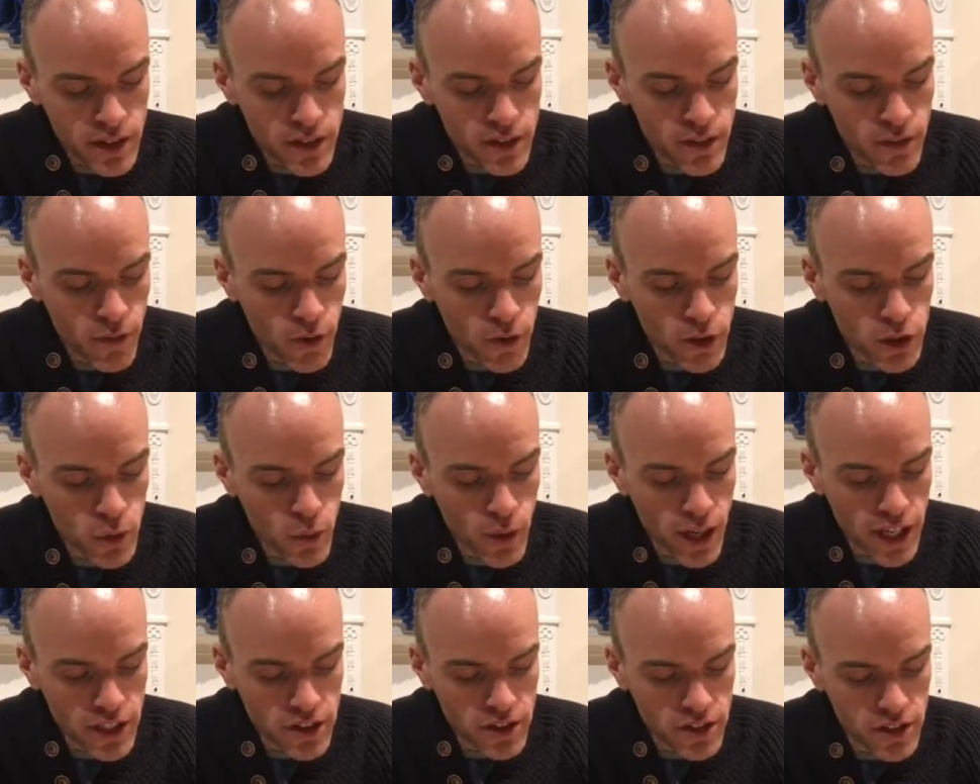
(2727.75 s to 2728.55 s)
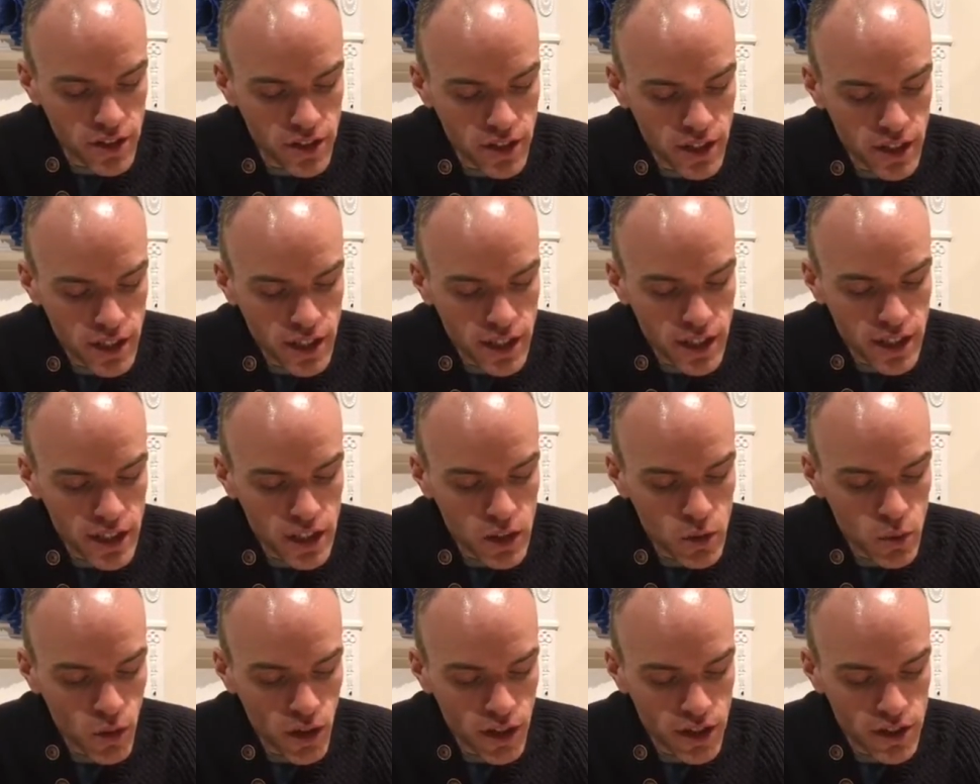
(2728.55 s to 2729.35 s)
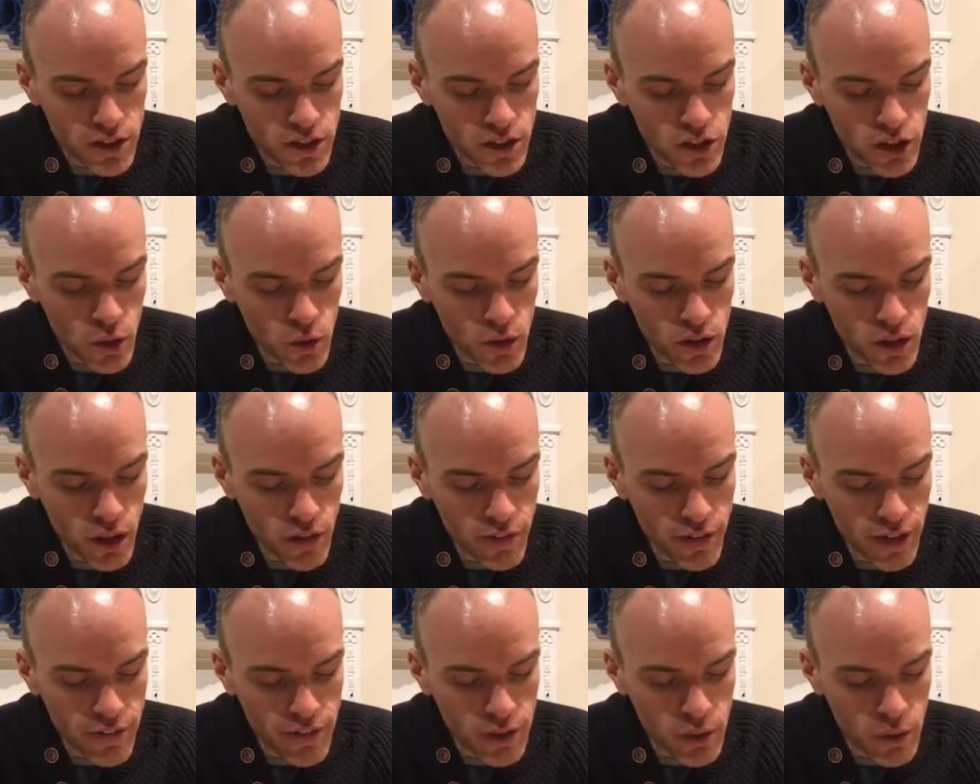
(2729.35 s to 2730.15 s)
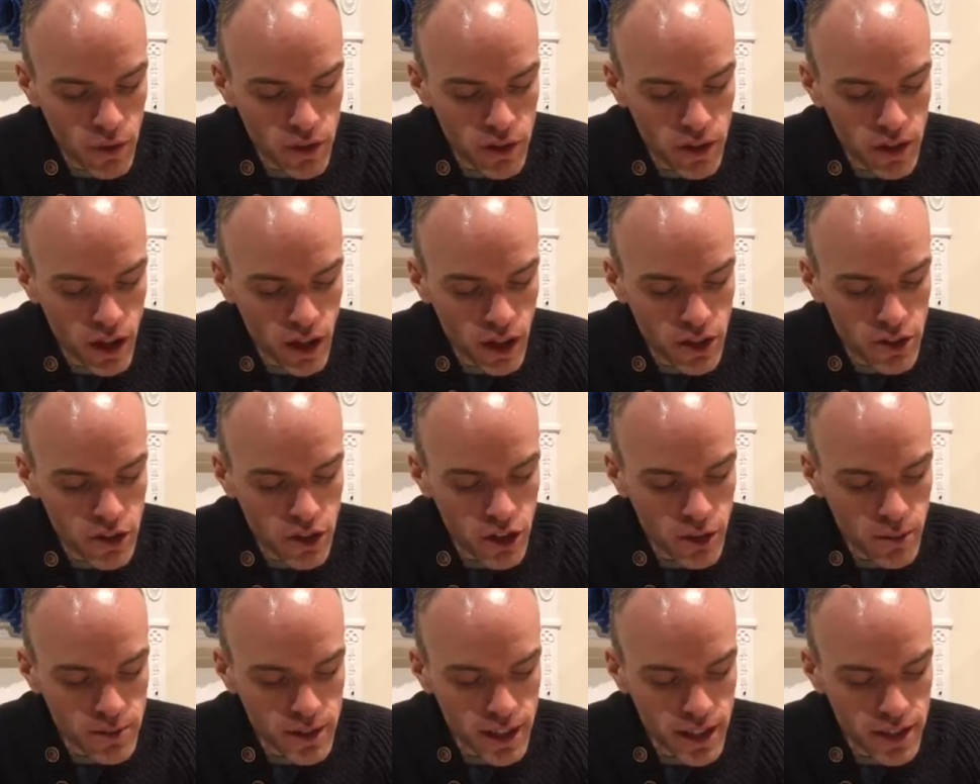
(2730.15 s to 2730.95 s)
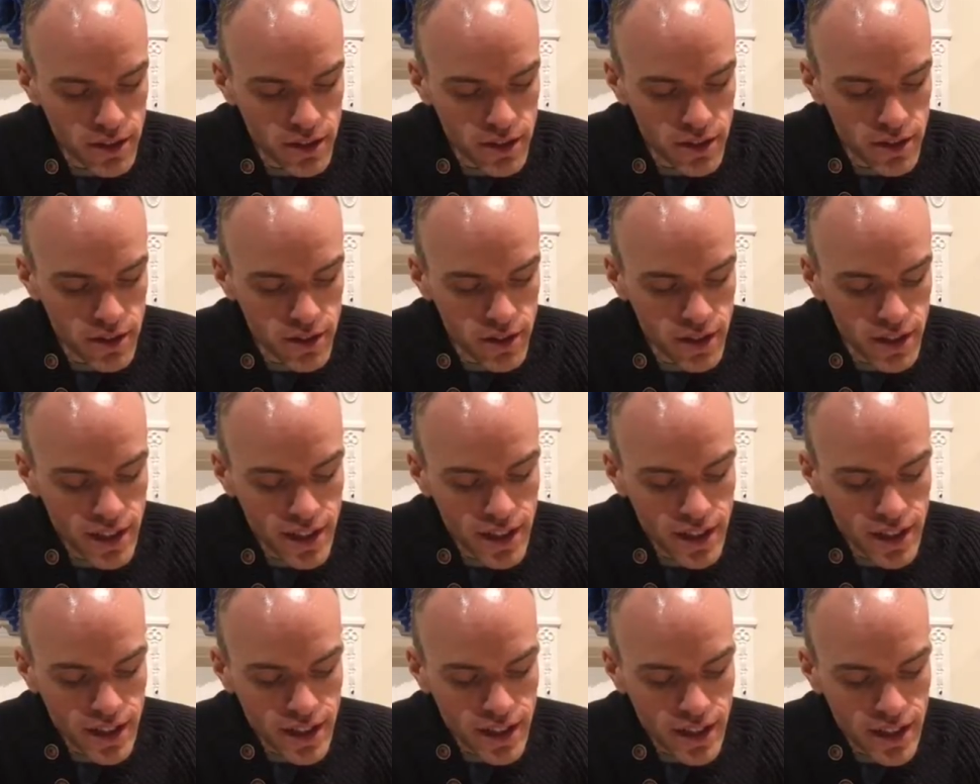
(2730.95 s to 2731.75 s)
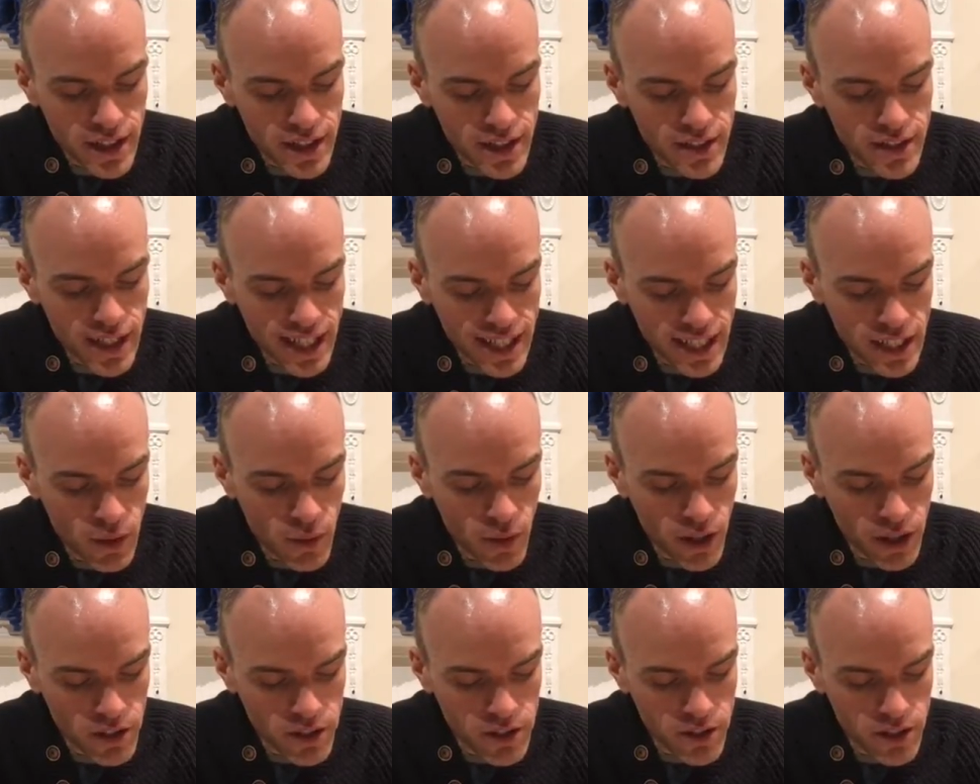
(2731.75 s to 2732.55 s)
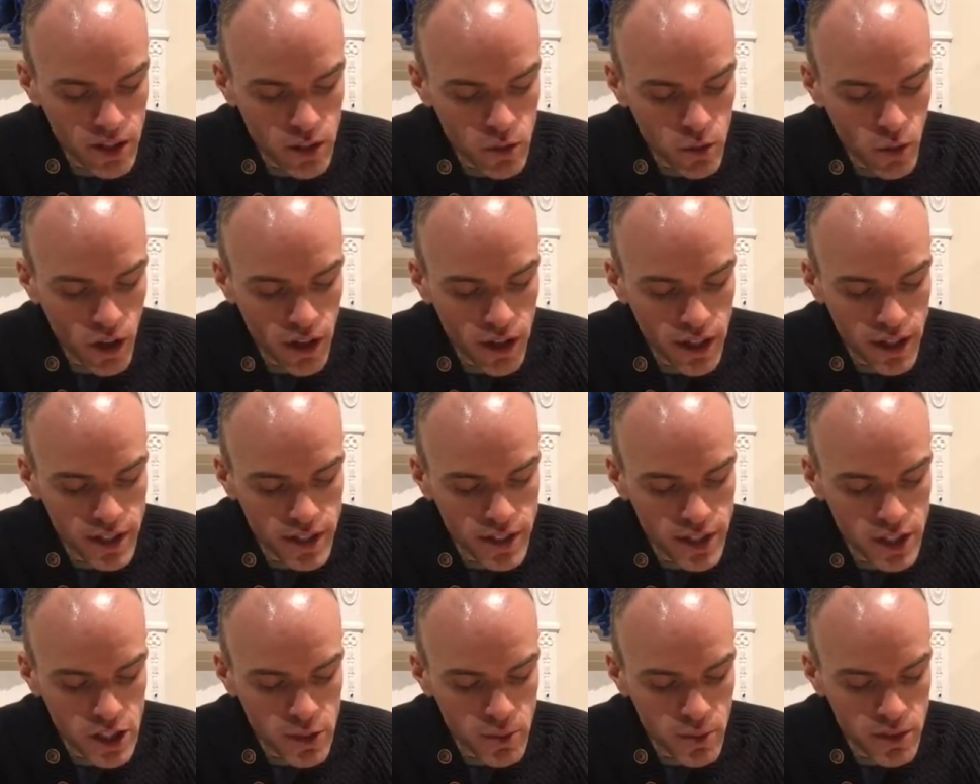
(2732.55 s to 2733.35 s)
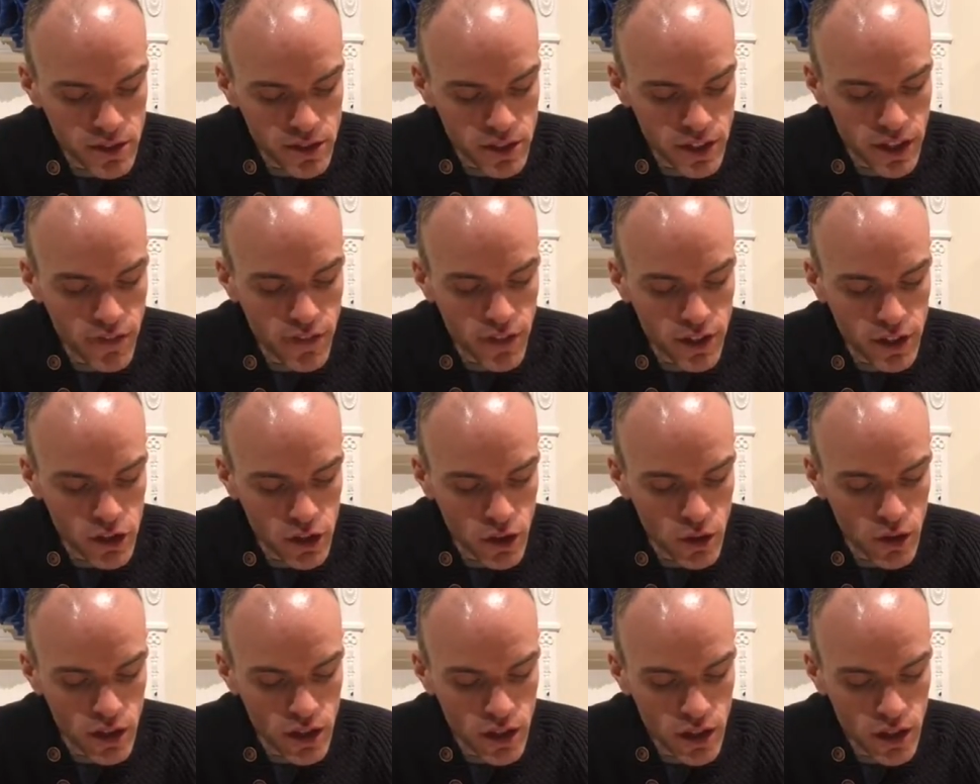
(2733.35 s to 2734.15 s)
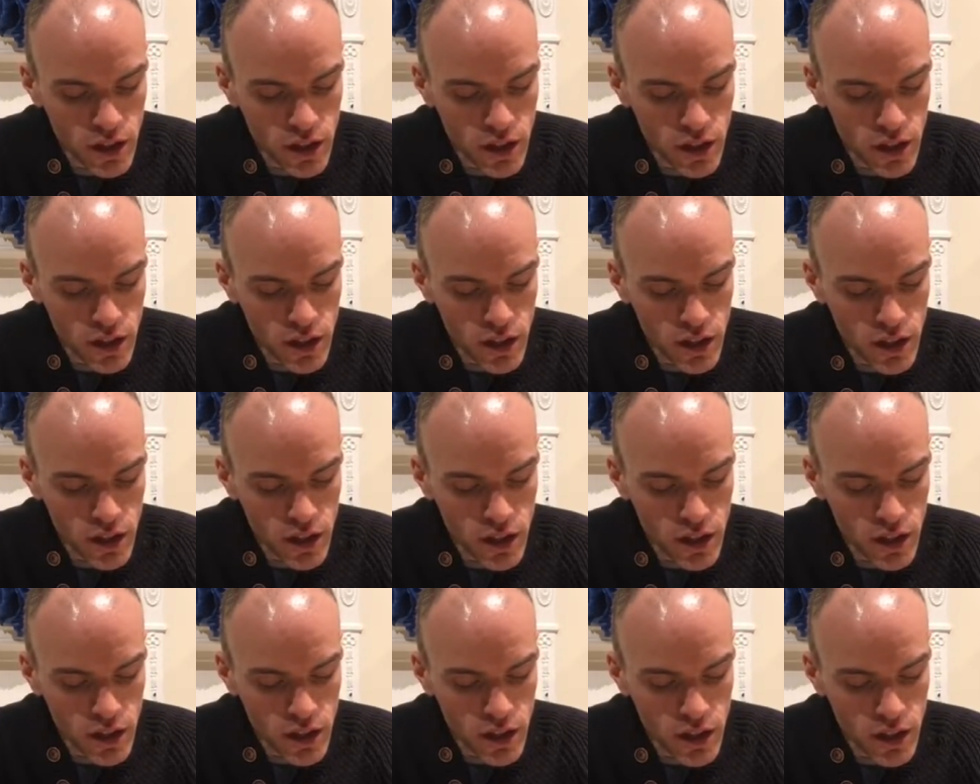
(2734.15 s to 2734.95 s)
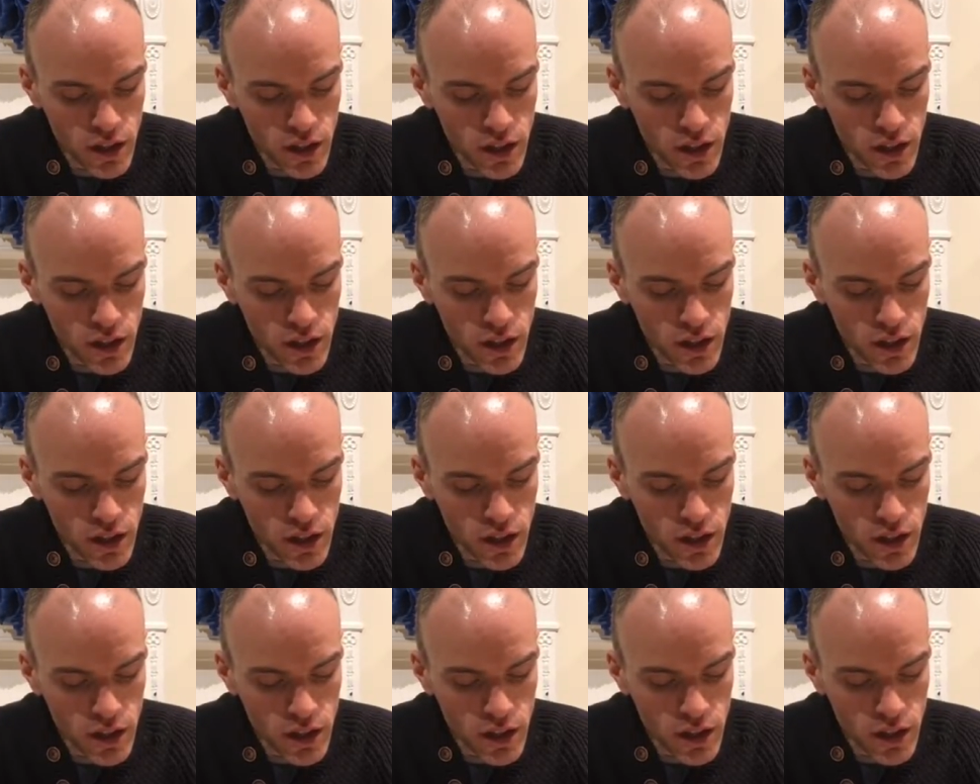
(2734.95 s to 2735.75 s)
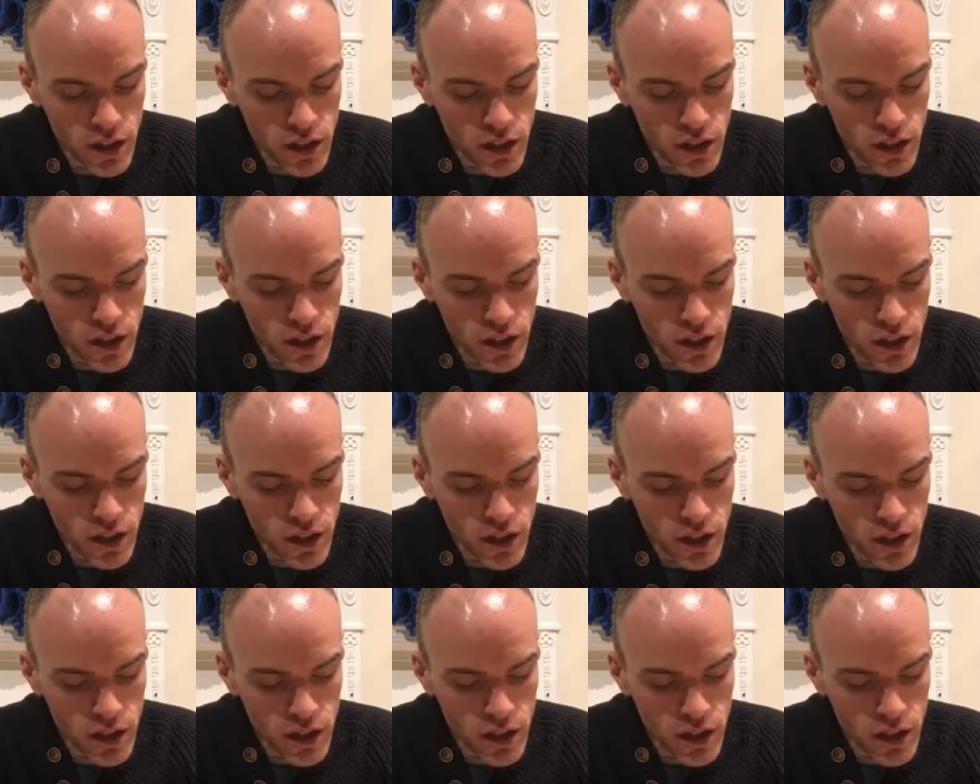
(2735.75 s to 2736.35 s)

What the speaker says: The first question is, what is the duty of everyone in all circumstances? And the second question is, what is the specific duty of one who died very shortly?